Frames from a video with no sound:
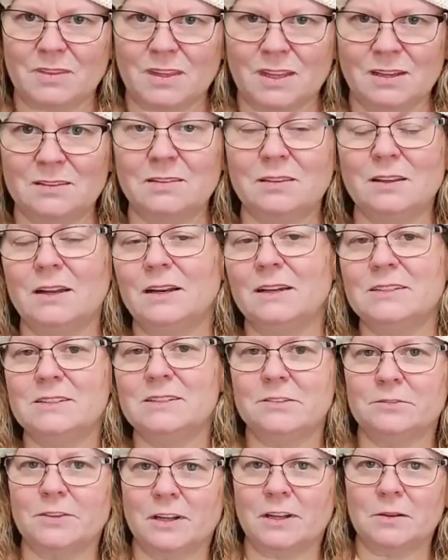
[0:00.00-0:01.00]
then I
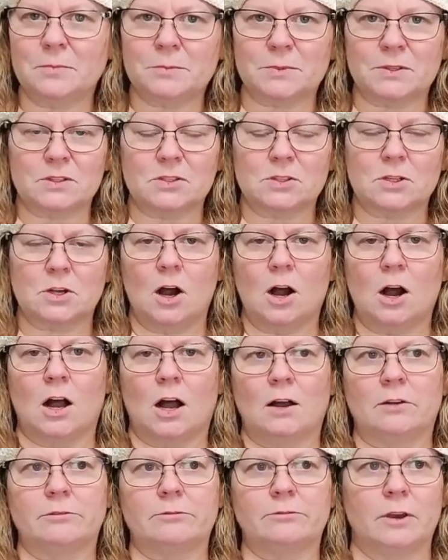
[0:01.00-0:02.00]
developed this
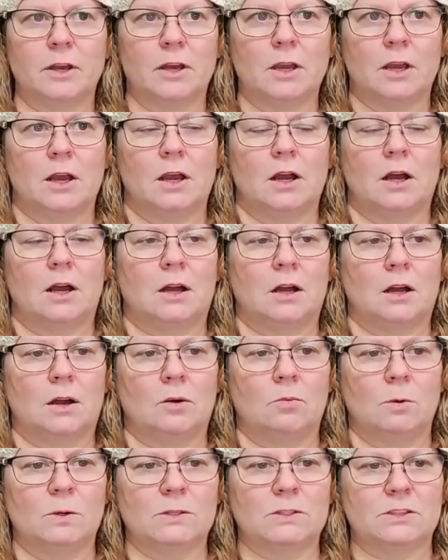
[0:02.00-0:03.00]
cough
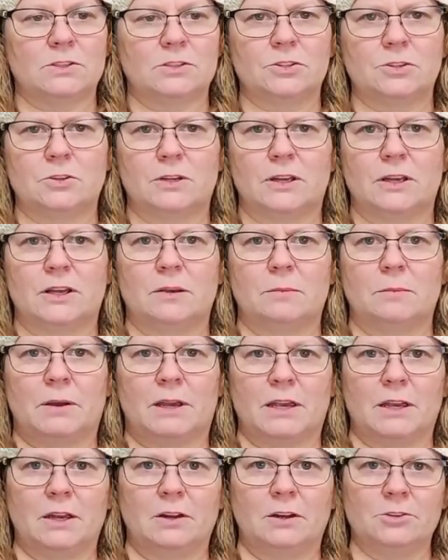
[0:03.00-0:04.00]
once I started getting
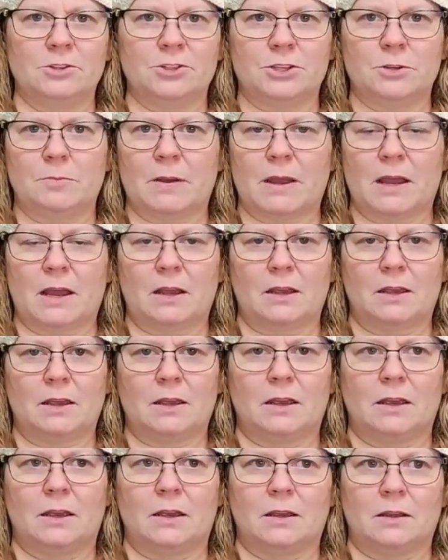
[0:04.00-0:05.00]
my energy
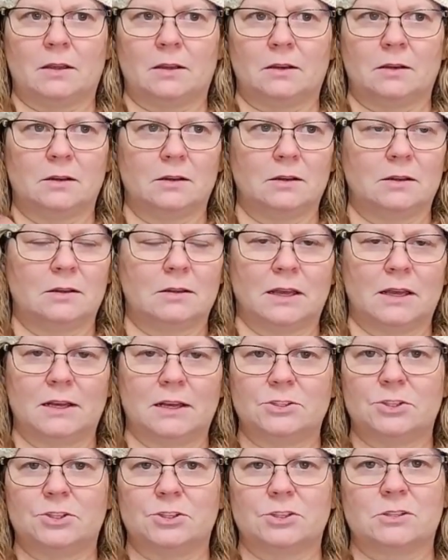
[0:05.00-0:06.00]
back, and
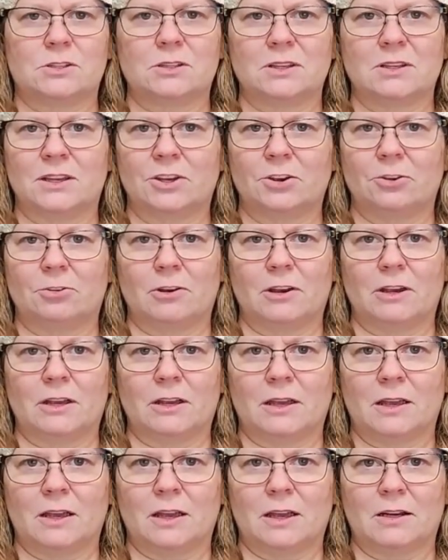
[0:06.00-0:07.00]
that's just
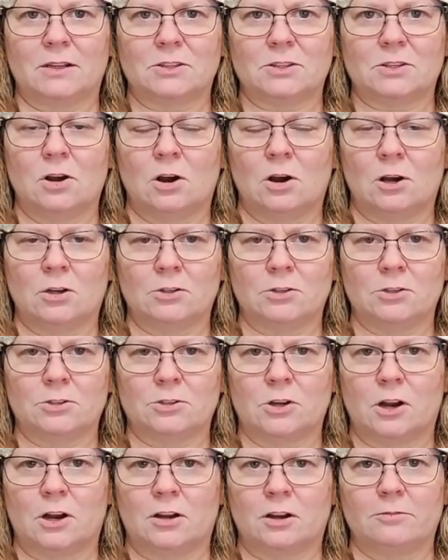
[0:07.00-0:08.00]
lingering, and it's hard to
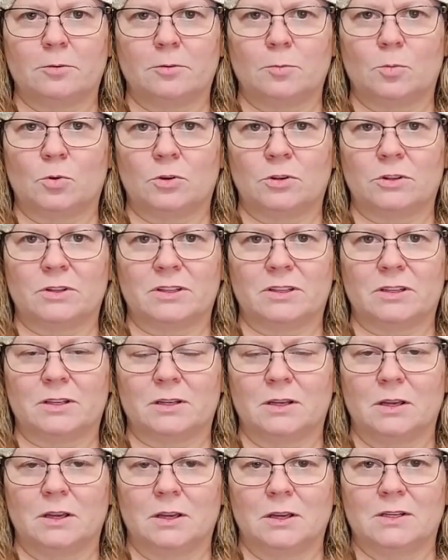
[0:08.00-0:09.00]
talk for more
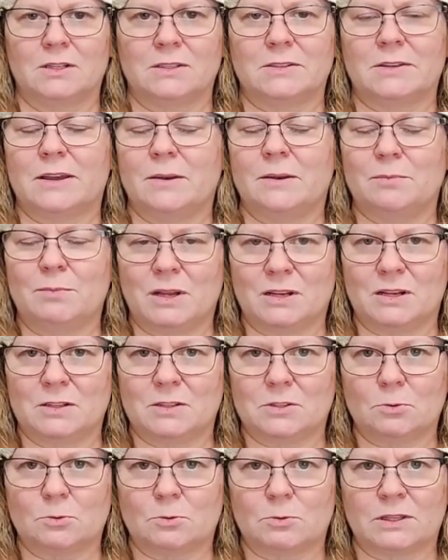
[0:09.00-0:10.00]
than 10
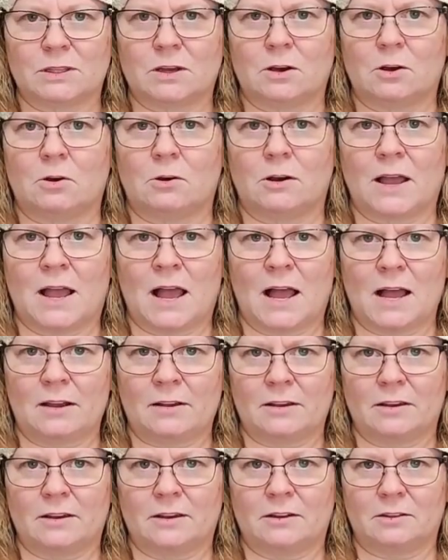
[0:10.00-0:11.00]
minutes without
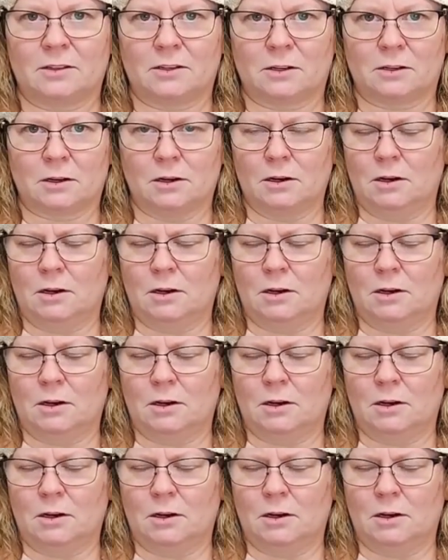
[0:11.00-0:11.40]
hacking along.